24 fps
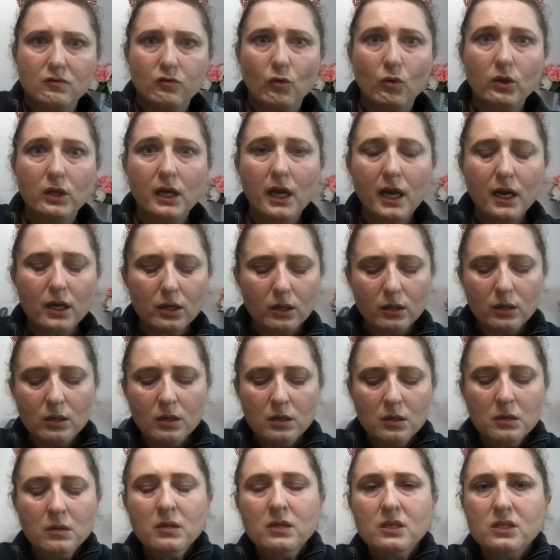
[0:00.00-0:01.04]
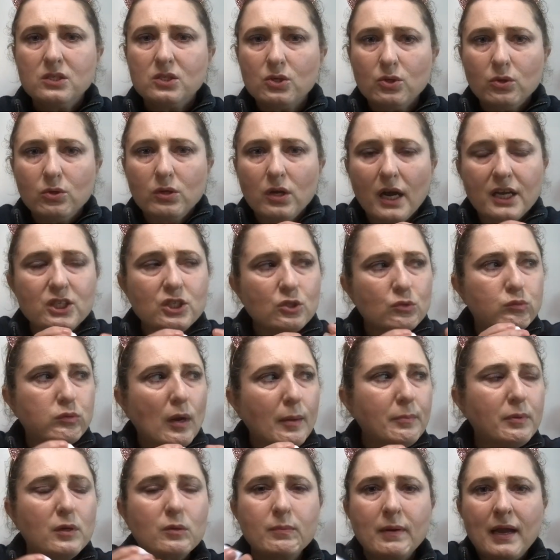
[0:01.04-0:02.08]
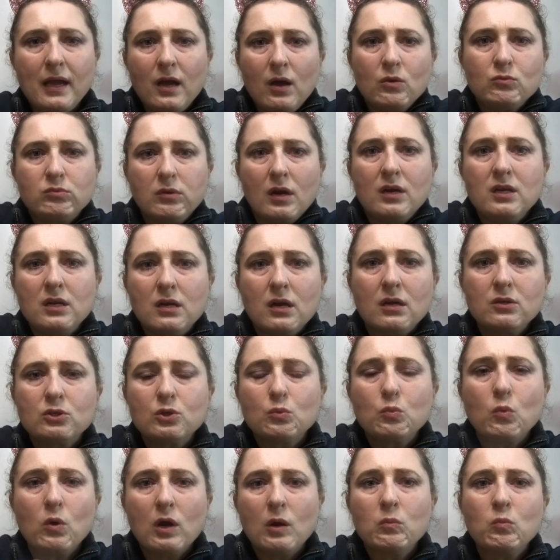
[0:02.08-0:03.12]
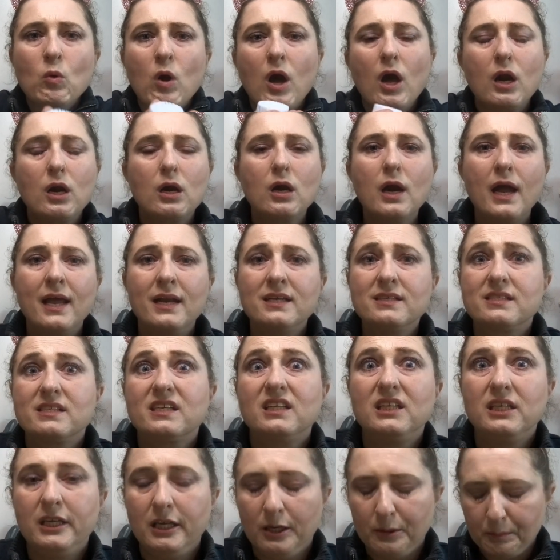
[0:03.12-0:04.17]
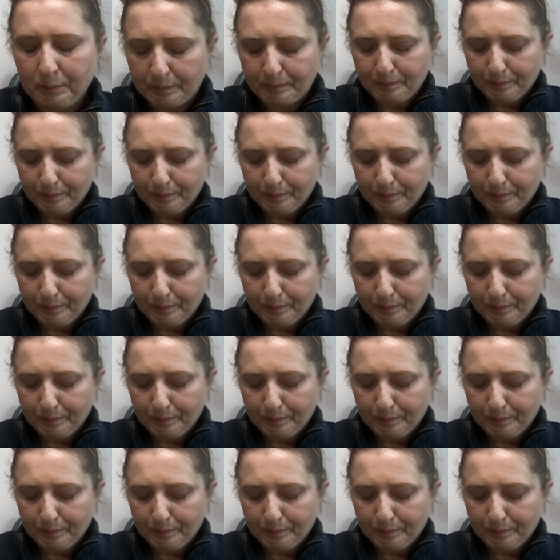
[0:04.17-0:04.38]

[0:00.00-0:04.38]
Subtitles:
exfoliator. So I just rub it around, run it under warm water, and it's clean.